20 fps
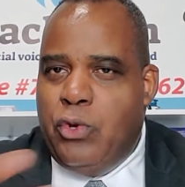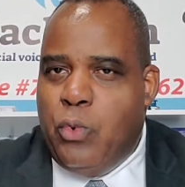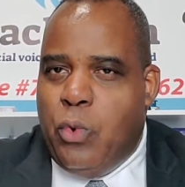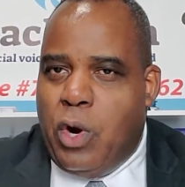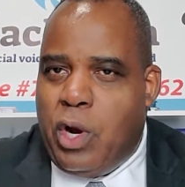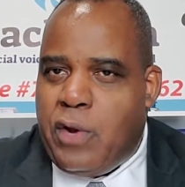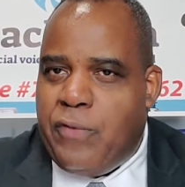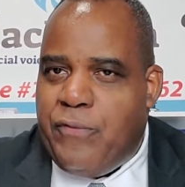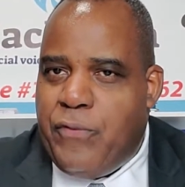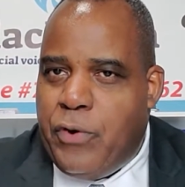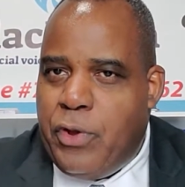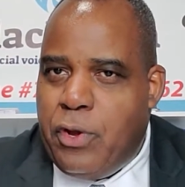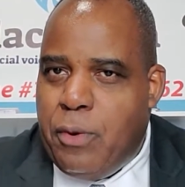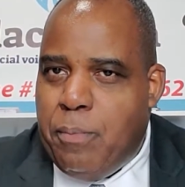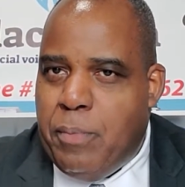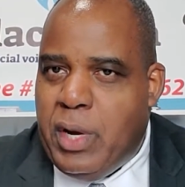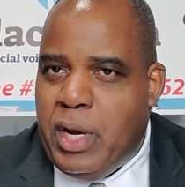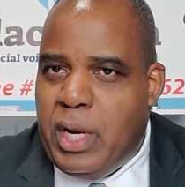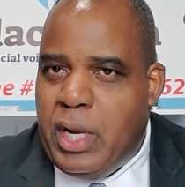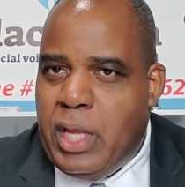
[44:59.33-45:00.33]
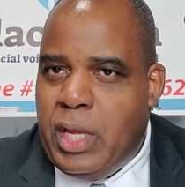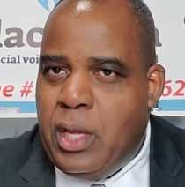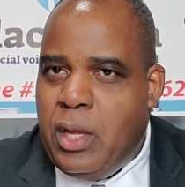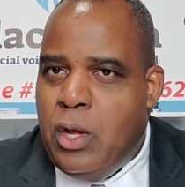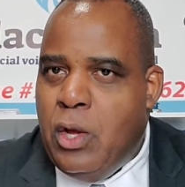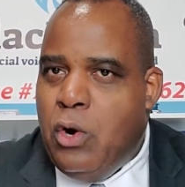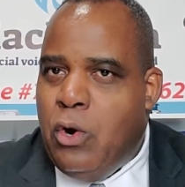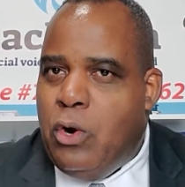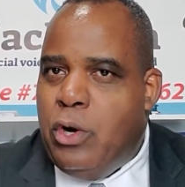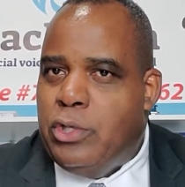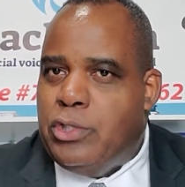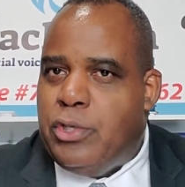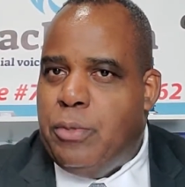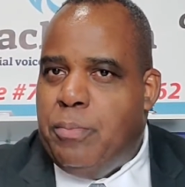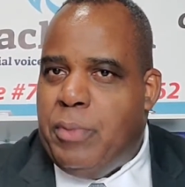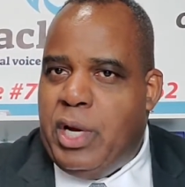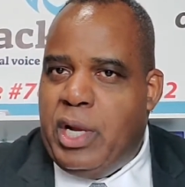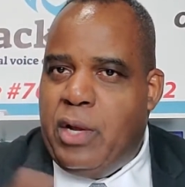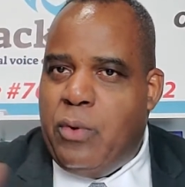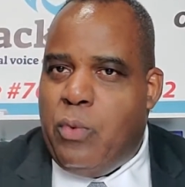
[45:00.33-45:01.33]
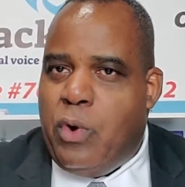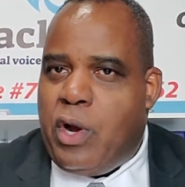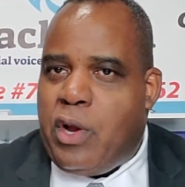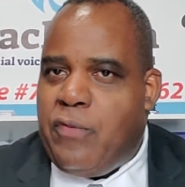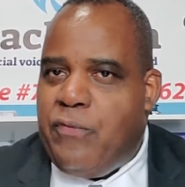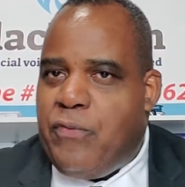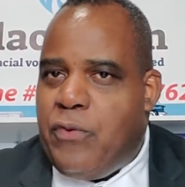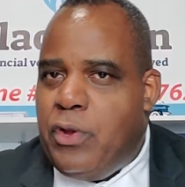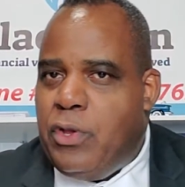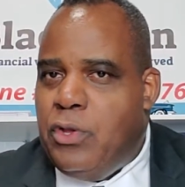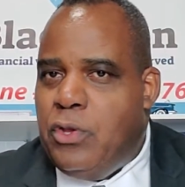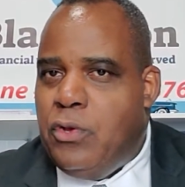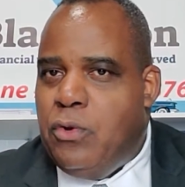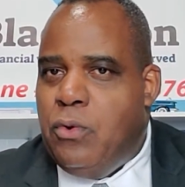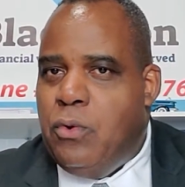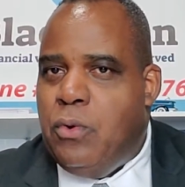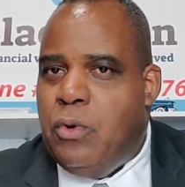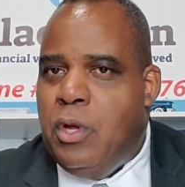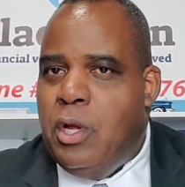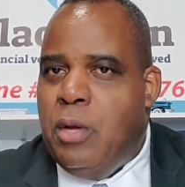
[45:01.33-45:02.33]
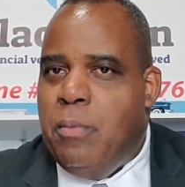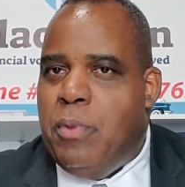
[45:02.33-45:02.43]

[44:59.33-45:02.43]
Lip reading: working for your money or is your money working for you?